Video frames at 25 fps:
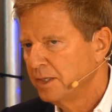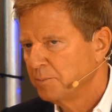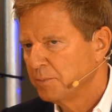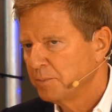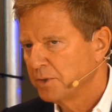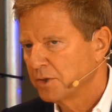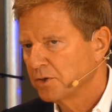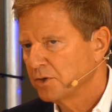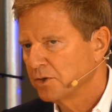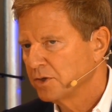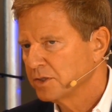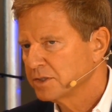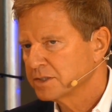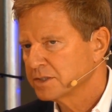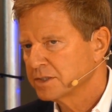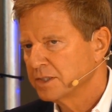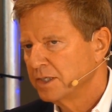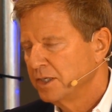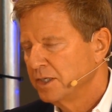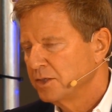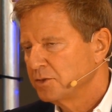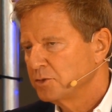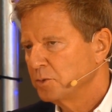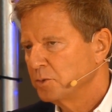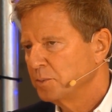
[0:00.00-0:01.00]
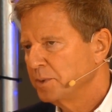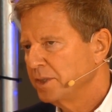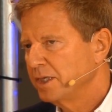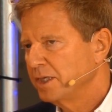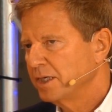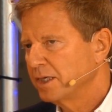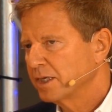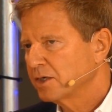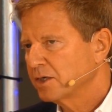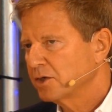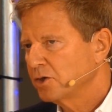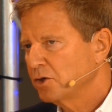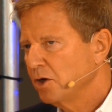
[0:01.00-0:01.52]
because to be
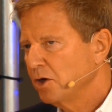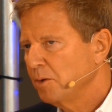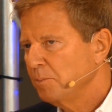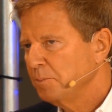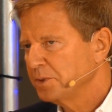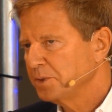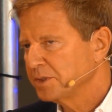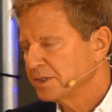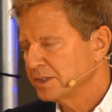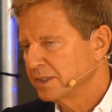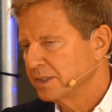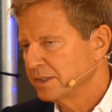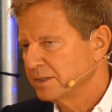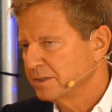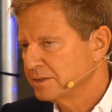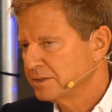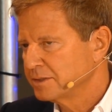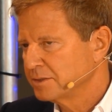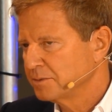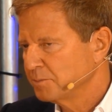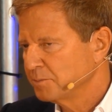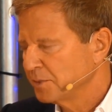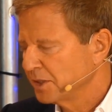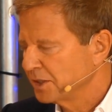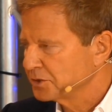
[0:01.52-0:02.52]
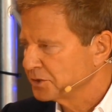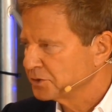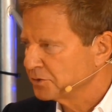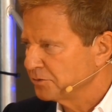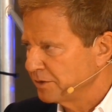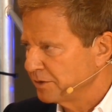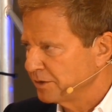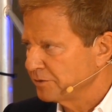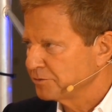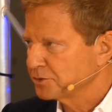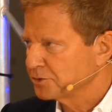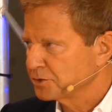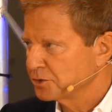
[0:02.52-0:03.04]
a competent mitral
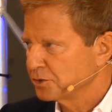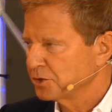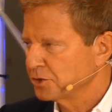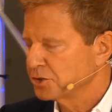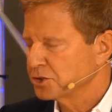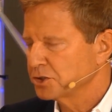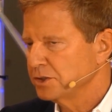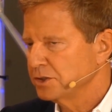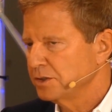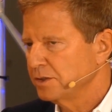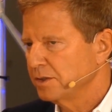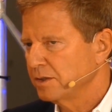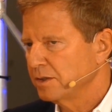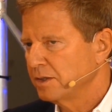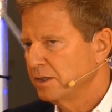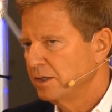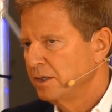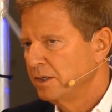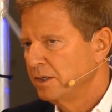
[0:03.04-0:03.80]
valve surgeon,